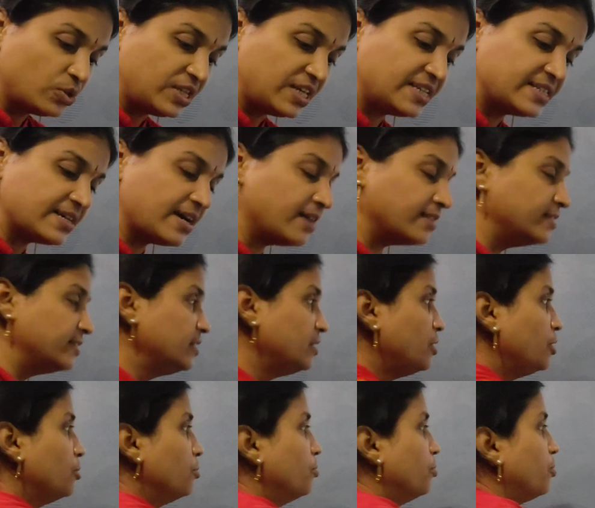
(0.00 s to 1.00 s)
these are the
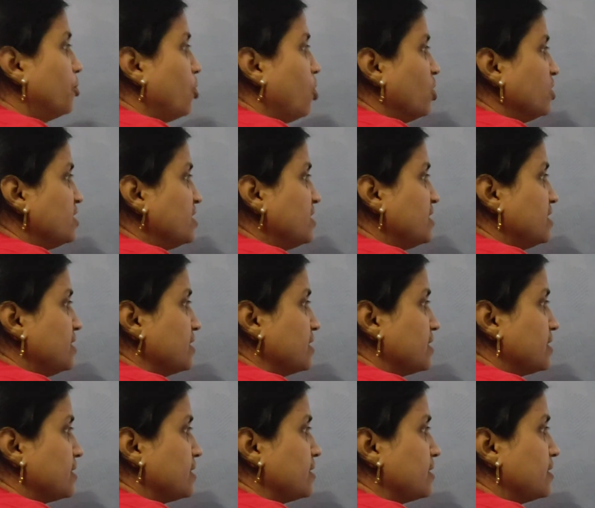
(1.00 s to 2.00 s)

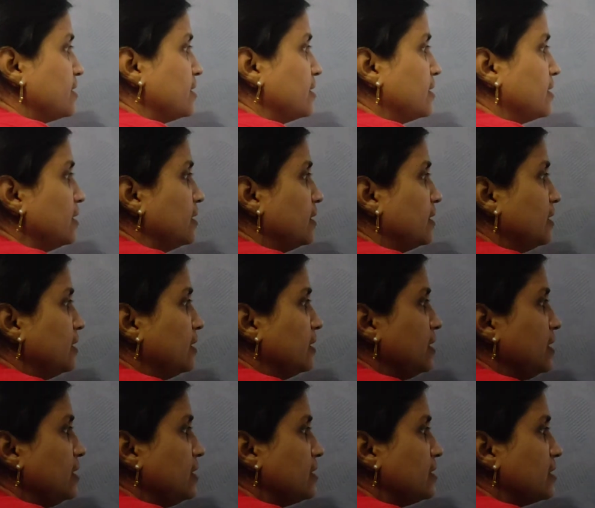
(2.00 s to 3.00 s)
processes.
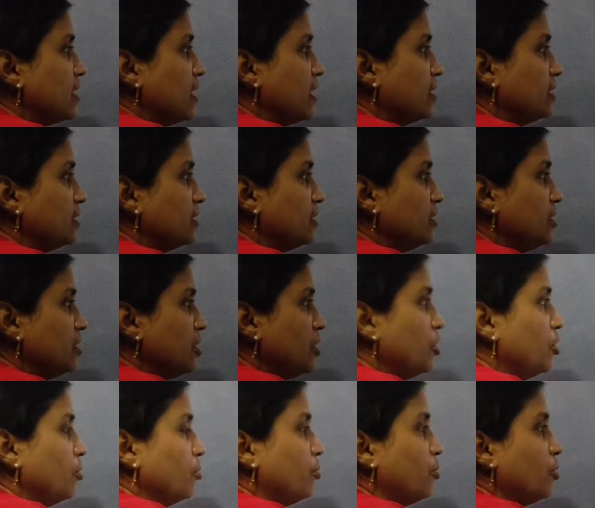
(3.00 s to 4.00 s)
These are the
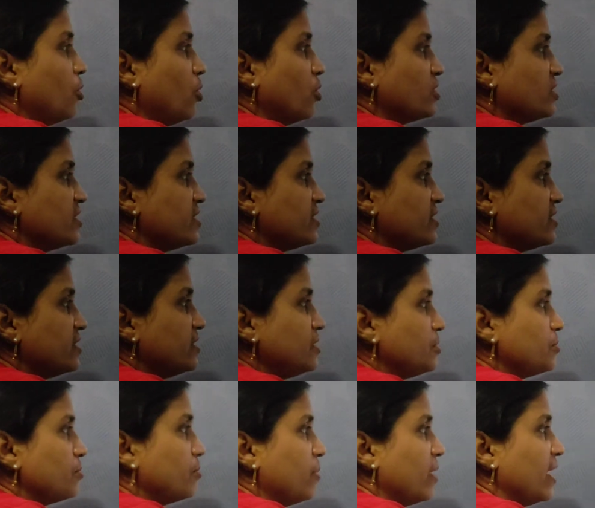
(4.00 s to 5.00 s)

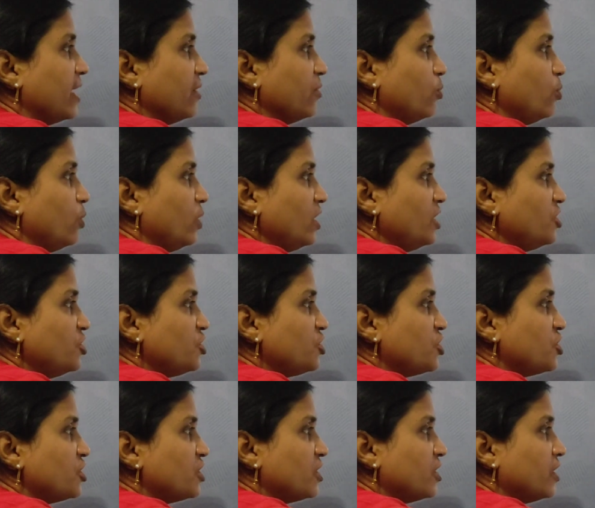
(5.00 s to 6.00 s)
processes by
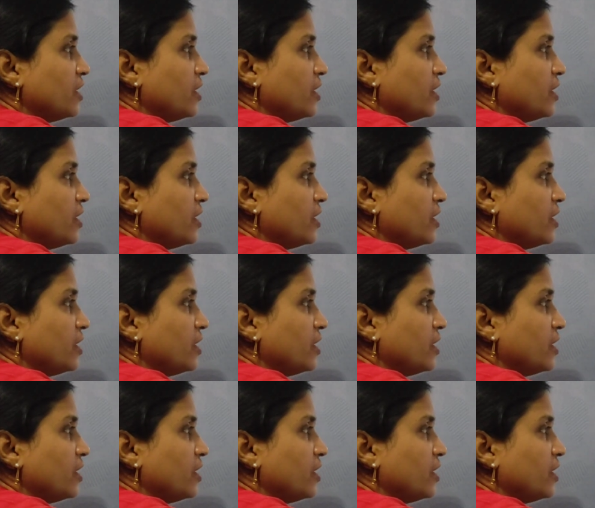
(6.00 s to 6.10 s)
which